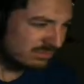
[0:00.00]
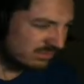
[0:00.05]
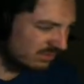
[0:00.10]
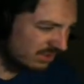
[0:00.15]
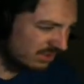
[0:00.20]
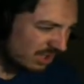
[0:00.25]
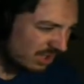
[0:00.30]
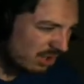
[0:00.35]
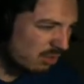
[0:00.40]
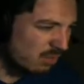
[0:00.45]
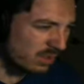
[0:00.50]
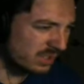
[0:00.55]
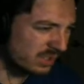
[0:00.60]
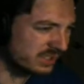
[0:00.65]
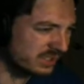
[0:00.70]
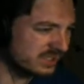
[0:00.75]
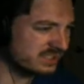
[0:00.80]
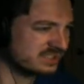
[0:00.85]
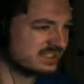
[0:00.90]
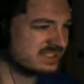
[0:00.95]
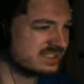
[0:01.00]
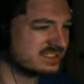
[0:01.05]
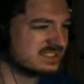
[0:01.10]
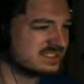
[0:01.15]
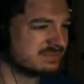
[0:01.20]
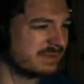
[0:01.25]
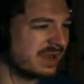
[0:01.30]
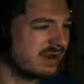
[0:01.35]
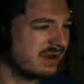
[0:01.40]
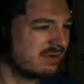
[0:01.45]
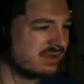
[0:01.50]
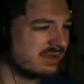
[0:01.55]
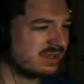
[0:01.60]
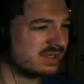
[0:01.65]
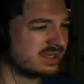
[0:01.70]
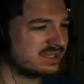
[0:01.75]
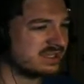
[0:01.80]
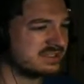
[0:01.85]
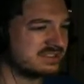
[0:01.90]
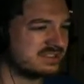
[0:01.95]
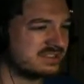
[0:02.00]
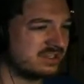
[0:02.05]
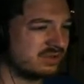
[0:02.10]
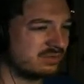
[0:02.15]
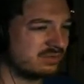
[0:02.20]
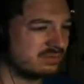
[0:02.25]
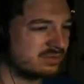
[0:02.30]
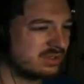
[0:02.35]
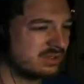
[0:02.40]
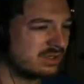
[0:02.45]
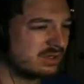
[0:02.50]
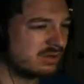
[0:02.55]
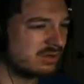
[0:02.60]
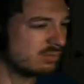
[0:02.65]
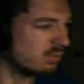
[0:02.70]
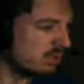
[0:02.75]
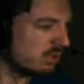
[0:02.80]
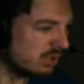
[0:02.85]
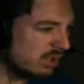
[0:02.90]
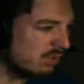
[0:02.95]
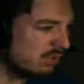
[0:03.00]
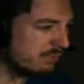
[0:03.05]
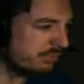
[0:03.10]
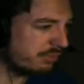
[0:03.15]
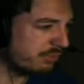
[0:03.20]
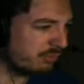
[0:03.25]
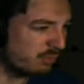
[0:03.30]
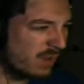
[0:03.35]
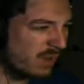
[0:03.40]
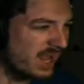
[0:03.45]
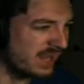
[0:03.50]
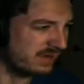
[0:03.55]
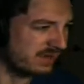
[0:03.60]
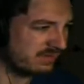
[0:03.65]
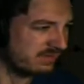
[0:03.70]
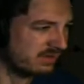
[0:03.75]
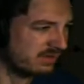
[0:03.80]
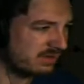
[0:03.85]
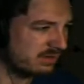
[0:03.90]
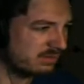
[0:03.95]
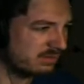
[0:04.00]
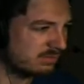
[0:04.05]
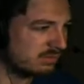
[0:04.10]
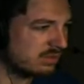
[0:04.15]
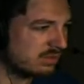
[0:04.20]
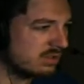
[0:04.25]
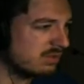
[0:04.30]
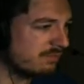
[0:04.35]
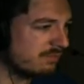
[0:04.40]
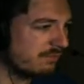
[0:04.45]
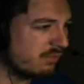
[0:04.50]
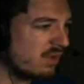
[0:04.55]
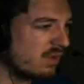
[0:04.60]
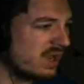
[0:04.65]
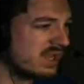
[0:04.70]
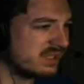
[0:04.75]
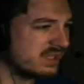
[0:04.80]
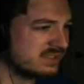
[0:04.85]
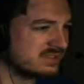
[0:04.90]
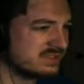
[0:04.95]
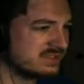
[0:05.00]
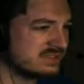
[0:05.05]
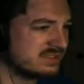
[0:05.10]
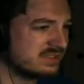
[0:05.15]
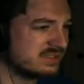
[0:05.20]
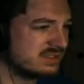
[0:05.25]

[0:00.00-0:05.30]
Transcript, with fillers: No one is conspiring against you. We're no threat. We're your friends.